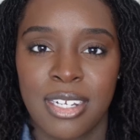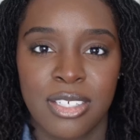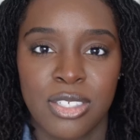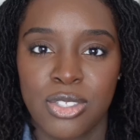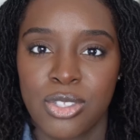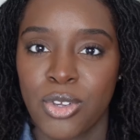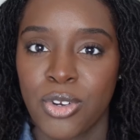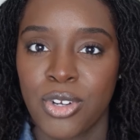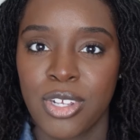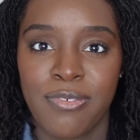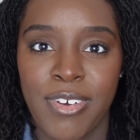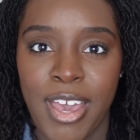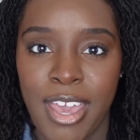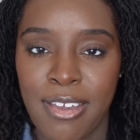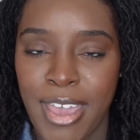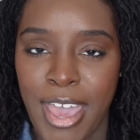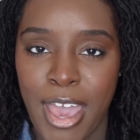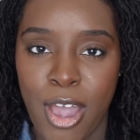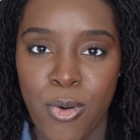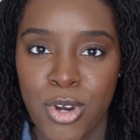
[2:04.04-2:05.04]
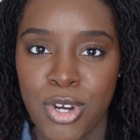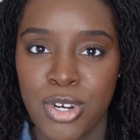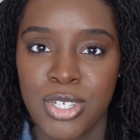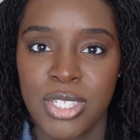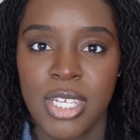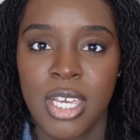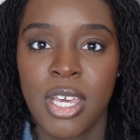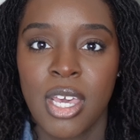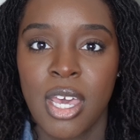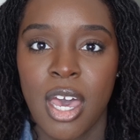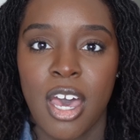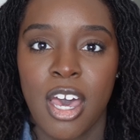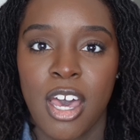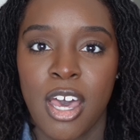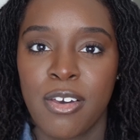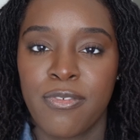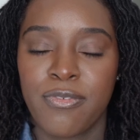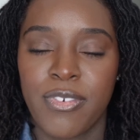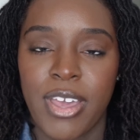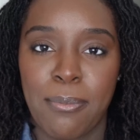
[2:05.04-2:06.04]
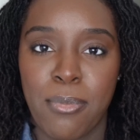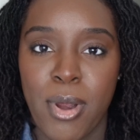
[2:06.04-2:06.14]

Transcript: is 35 hours of